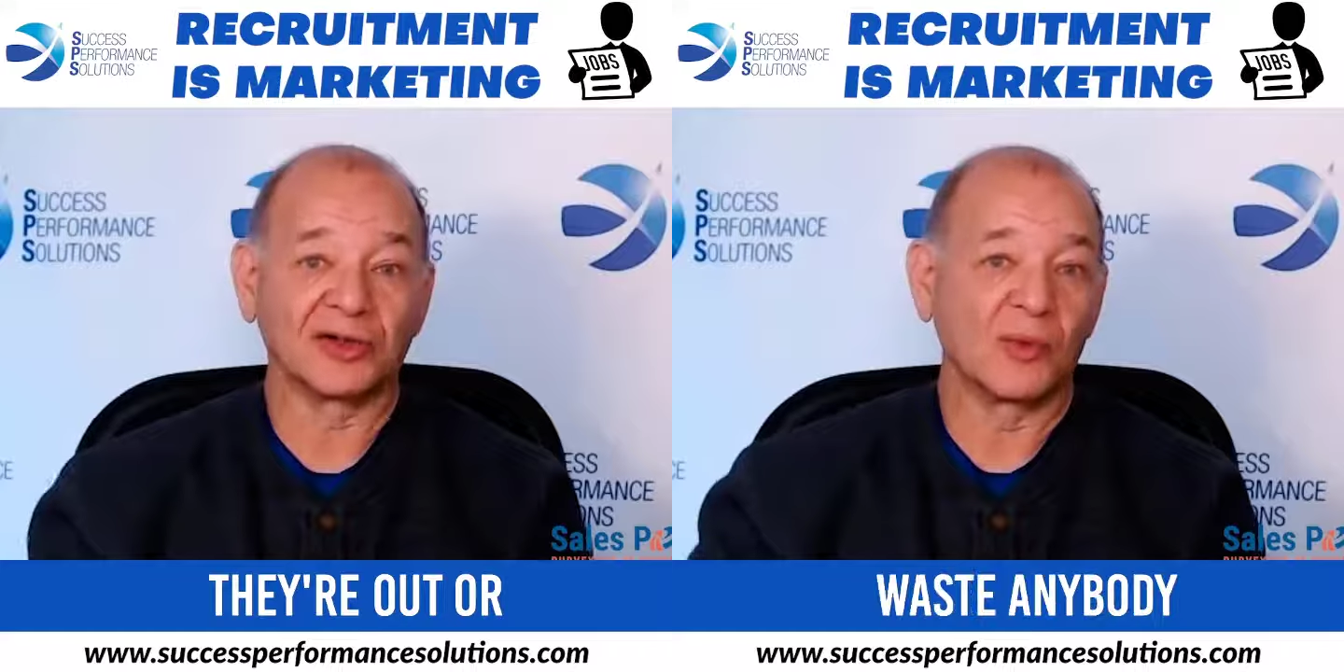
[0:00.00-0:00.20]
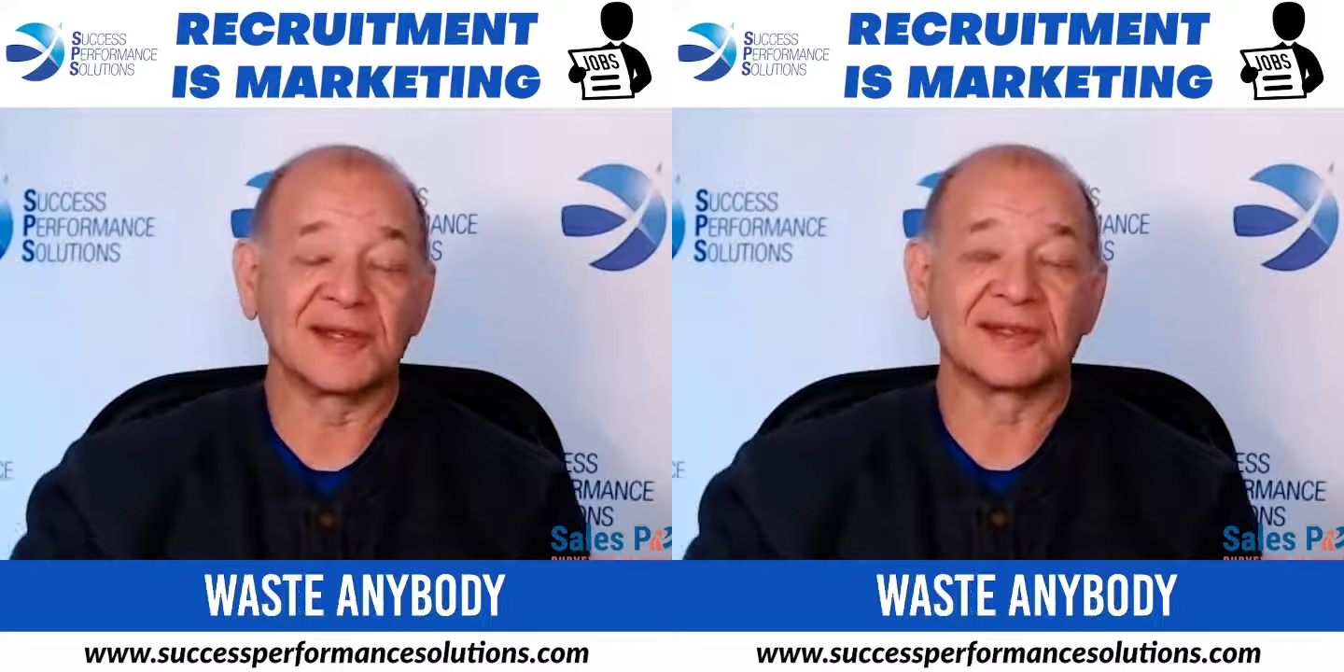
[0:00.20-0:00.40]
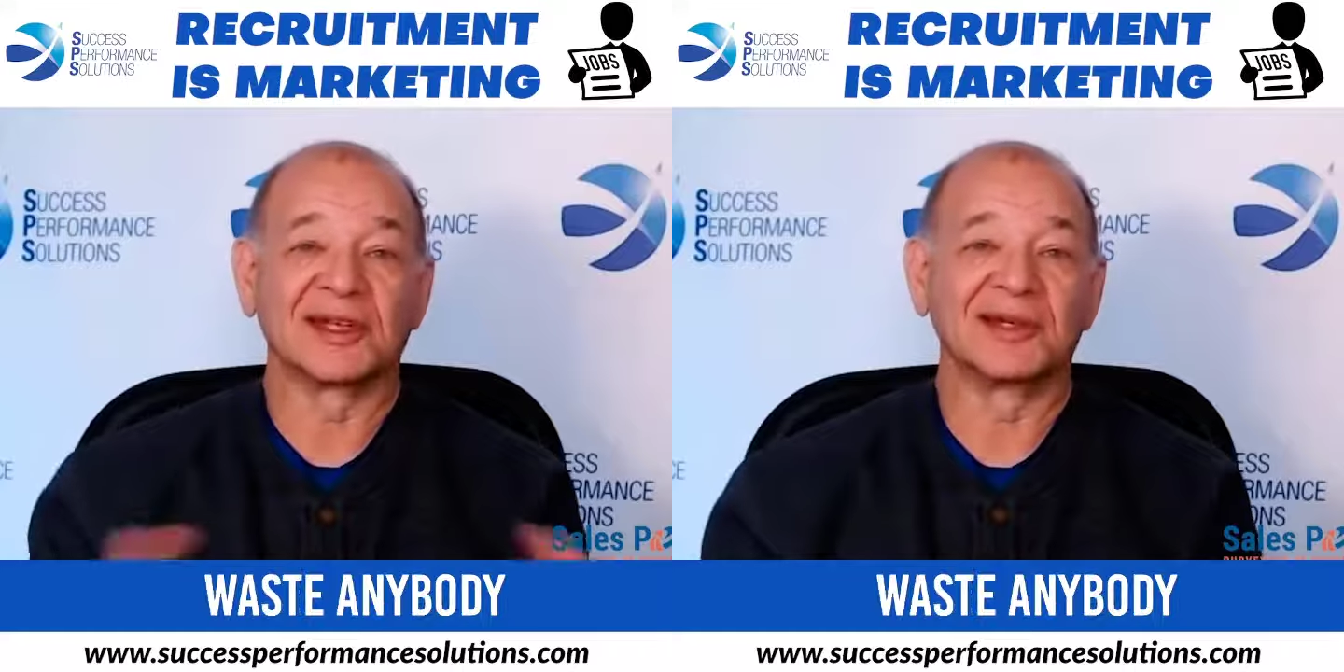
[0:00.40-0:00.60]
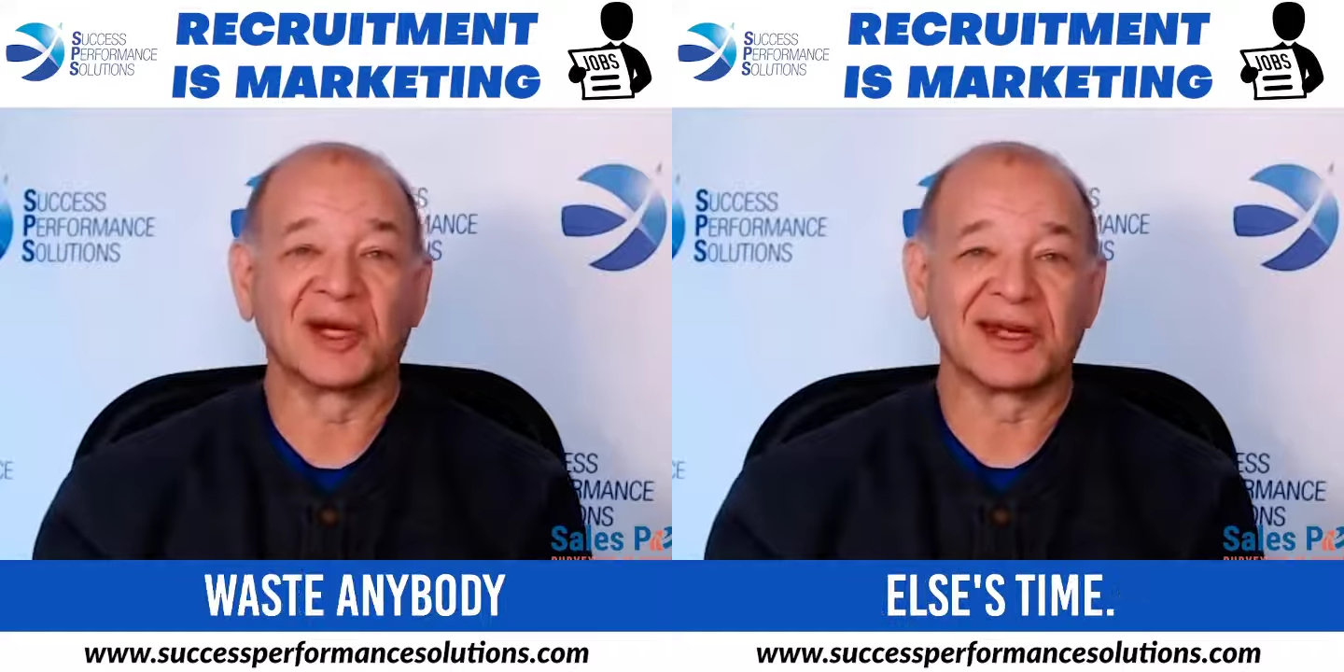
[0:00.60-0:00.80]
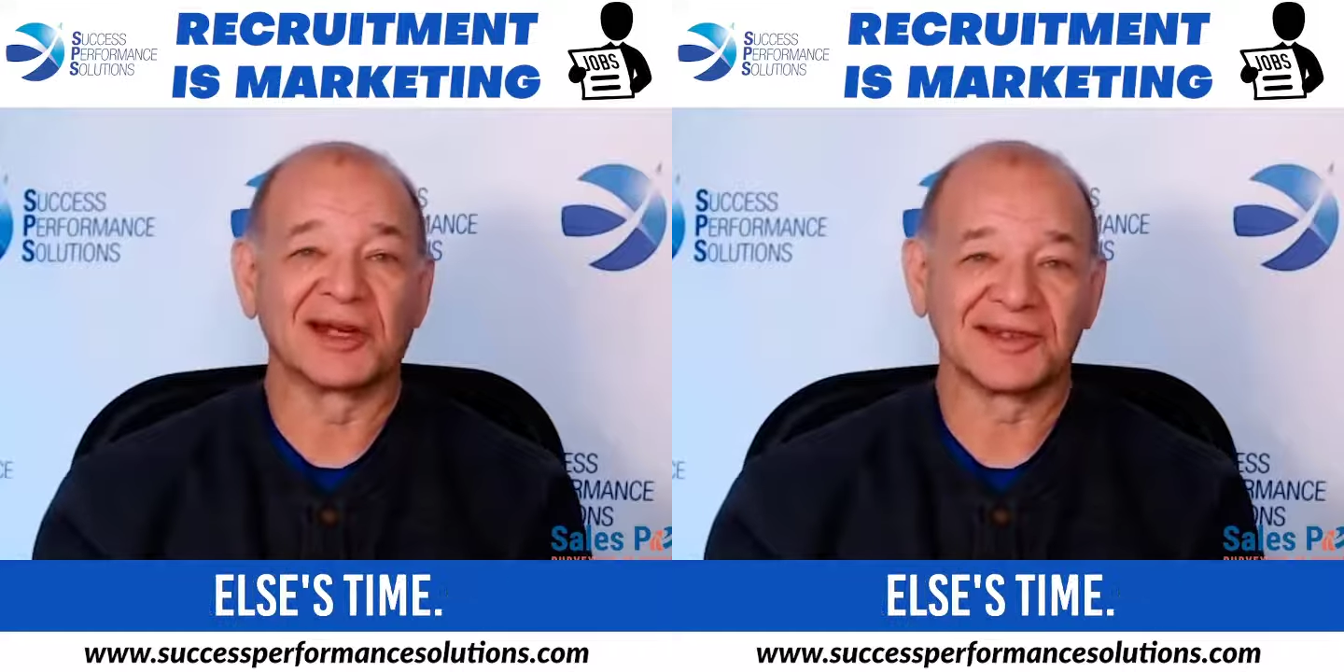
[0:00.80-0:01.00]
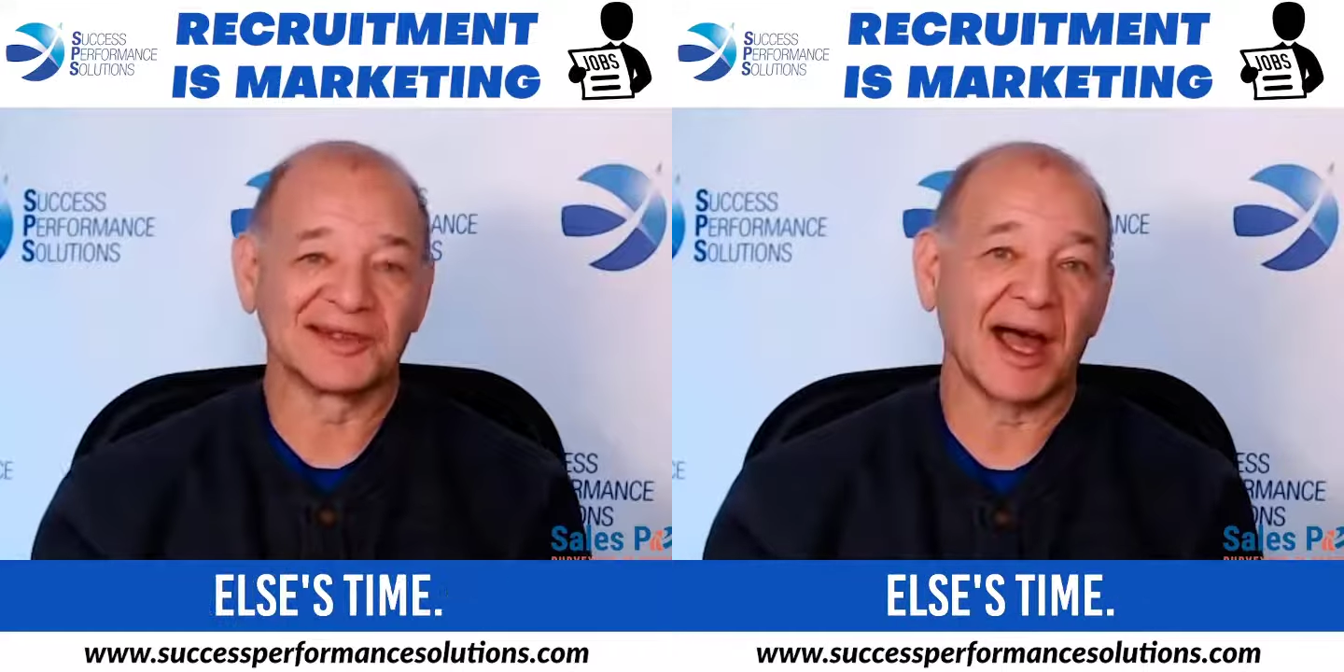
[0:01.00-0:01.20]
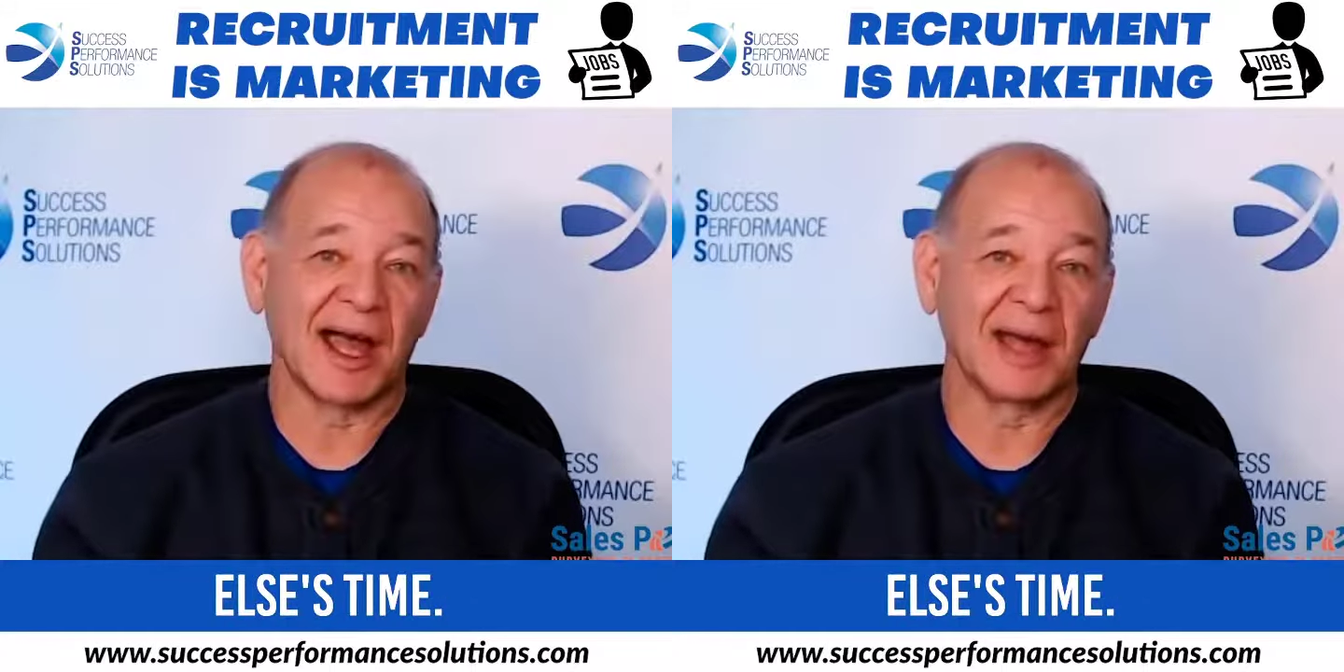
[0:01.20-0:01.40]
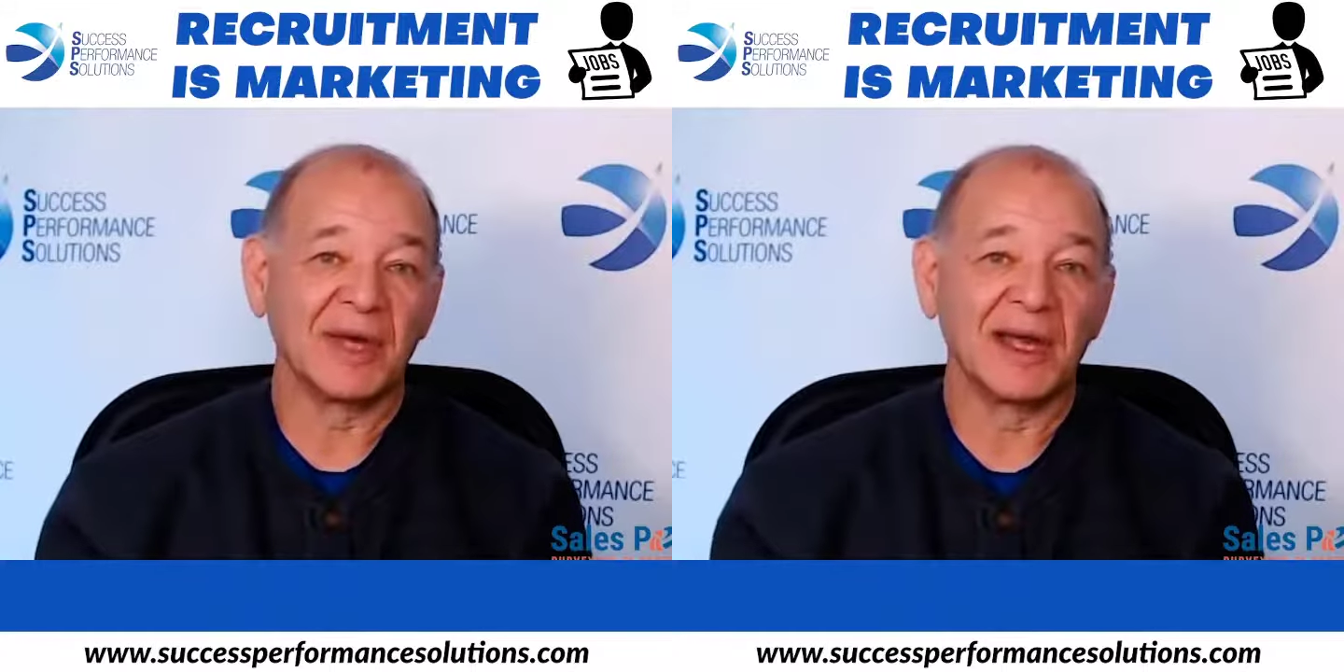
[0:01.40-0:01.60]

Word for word: Don't waste anybody else's time.